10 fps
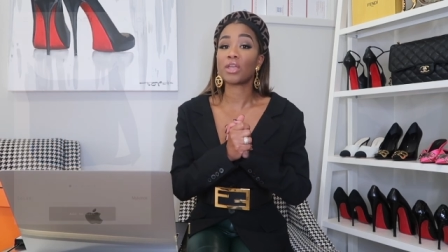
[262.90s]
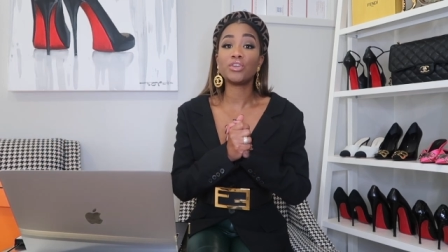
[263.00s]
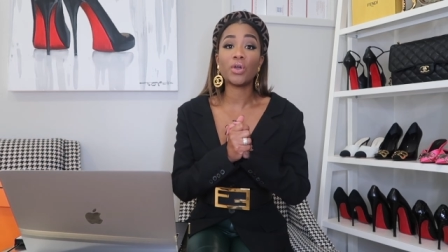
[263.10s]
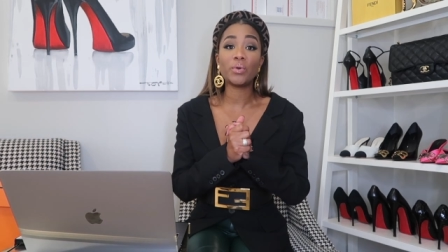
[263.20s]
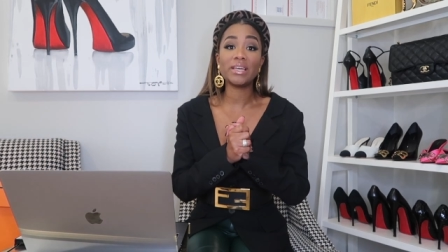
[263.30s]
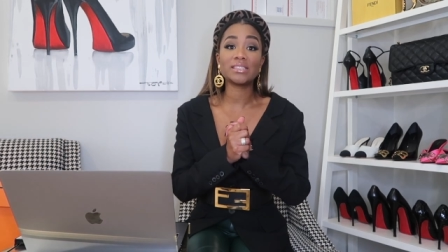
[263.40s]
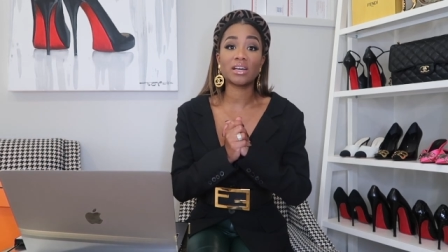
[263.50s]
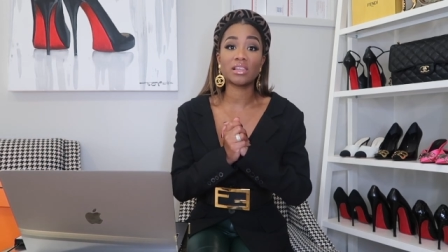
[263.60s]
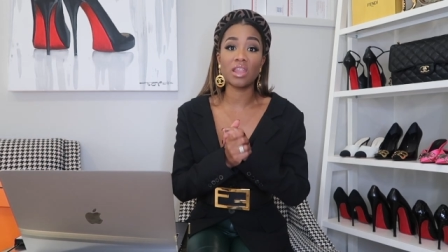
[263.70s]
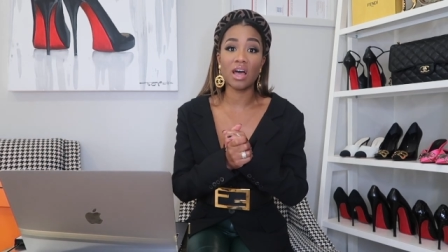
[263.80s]
Yogi's
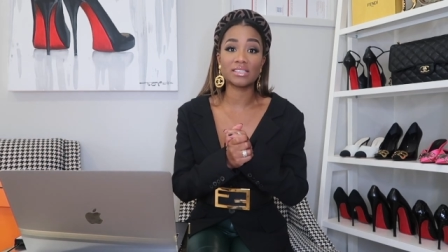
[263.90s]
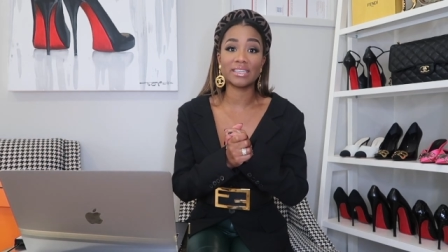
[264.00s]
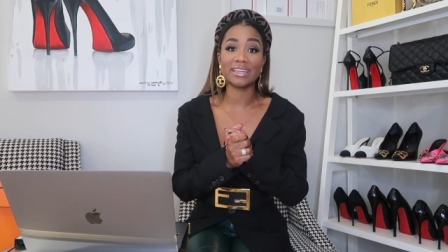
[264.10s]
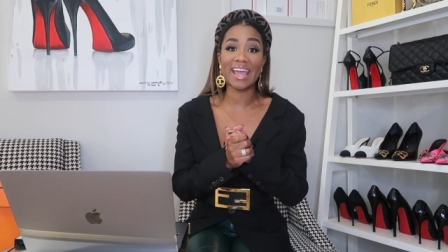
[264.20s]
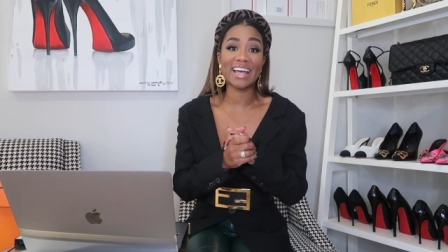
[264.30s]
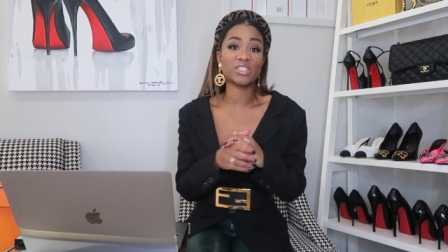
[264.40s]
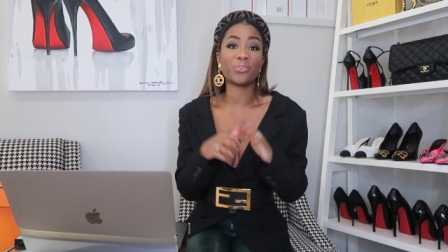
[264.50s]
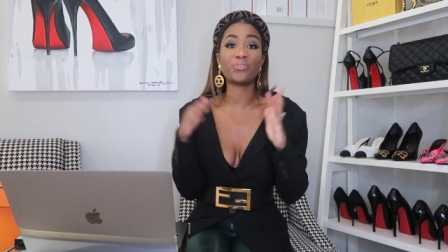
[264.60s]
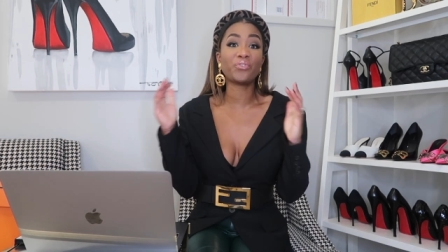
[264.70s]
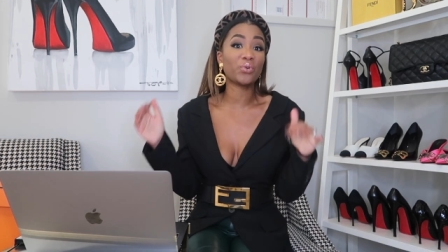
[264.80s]
Closet has a
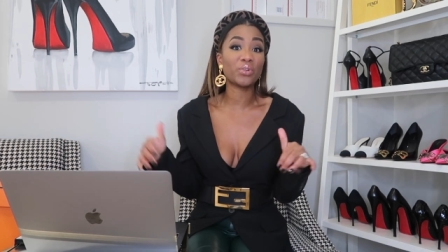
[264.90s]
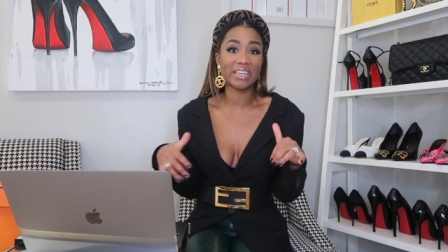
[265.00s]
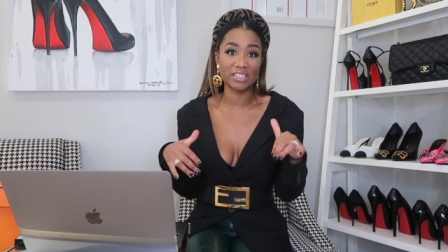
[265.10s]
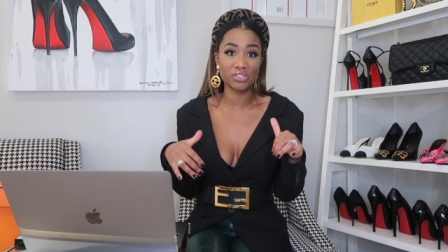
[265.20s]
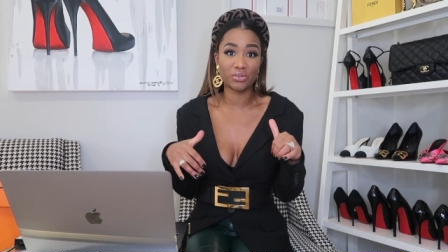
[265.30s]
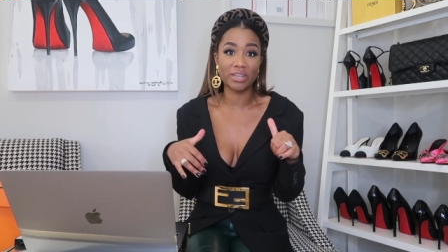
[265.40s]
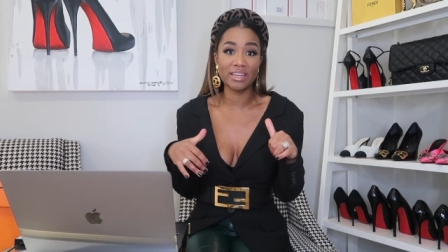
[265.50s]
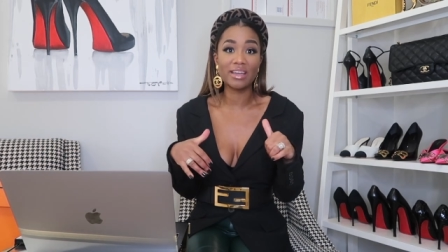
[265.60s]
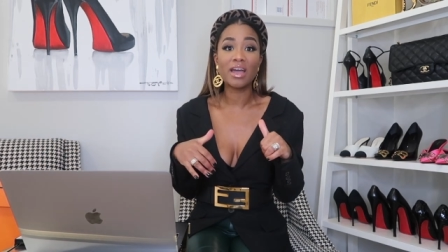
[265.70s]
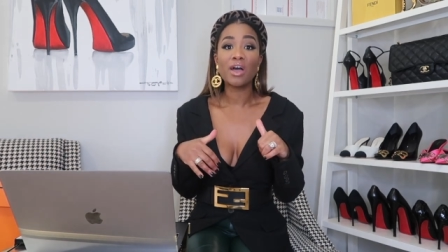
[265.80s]
full
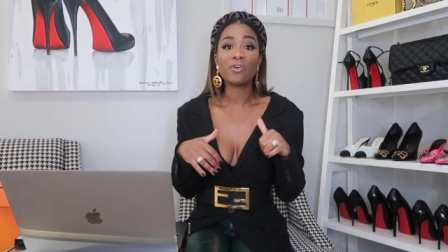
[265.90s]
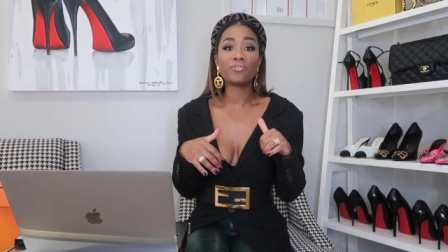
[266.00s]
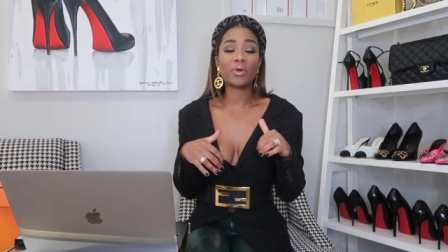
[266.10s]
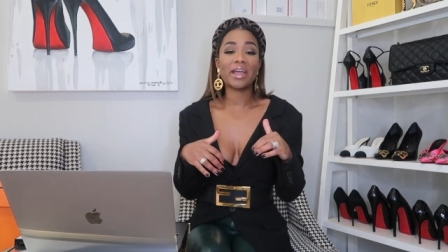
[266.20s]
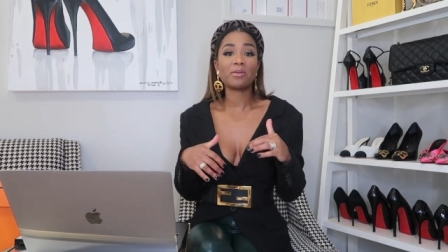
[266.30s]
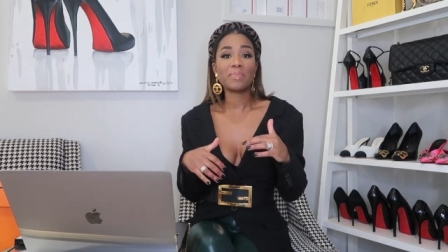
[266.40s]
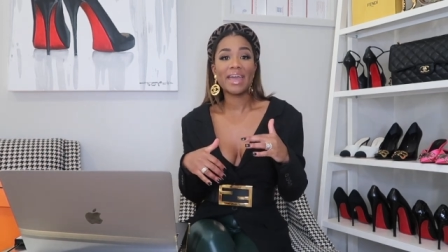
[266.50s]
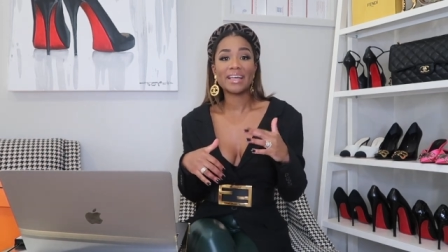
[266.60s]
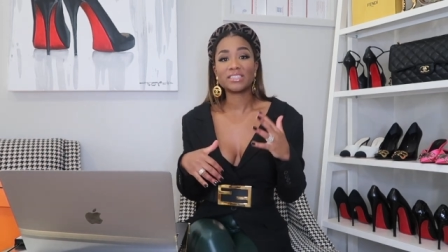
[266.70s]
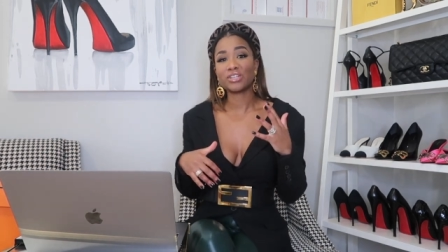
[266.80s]
history for Hermes,